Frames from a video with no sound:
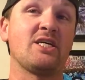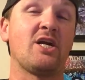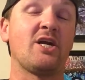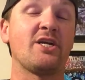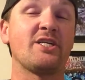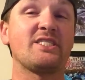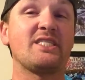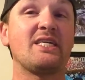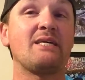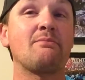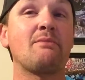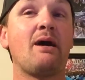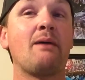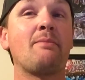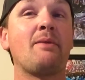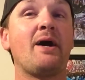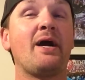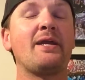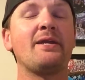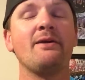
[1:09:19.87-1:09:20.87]
Honestly, in my
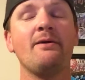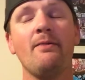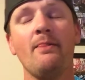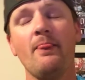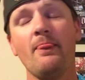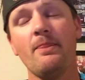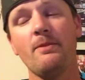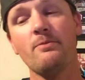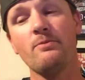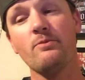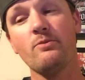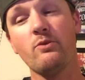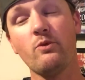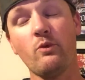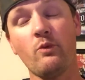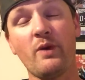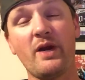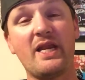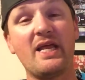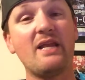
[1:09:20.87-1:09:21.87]
mind,
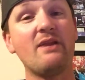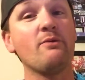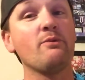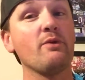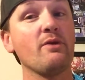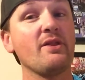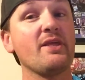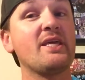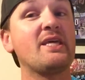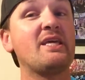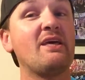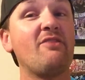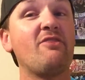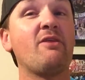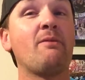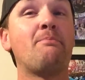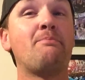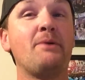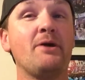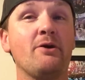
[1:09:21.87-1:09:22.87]
we didn't really get
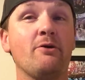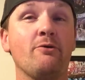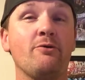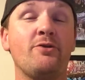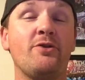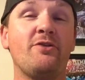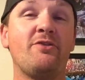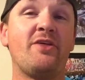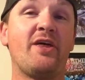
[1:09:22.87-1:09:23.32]
the build